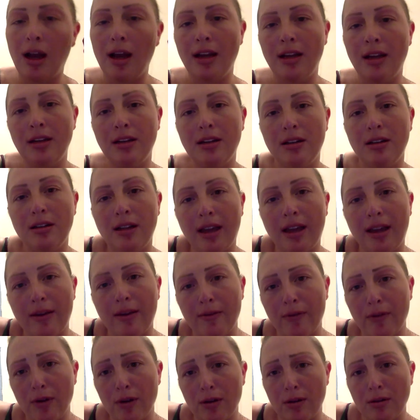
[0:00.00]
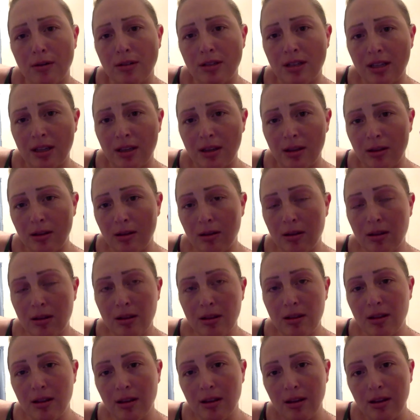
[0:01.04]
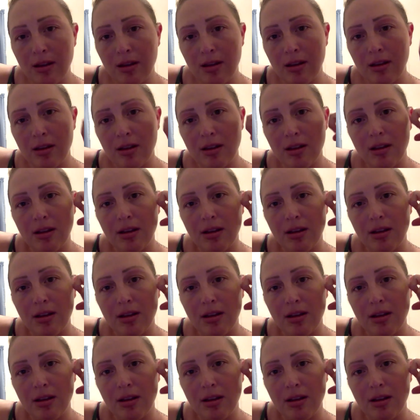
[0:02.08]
kind? Like for to, like college? Like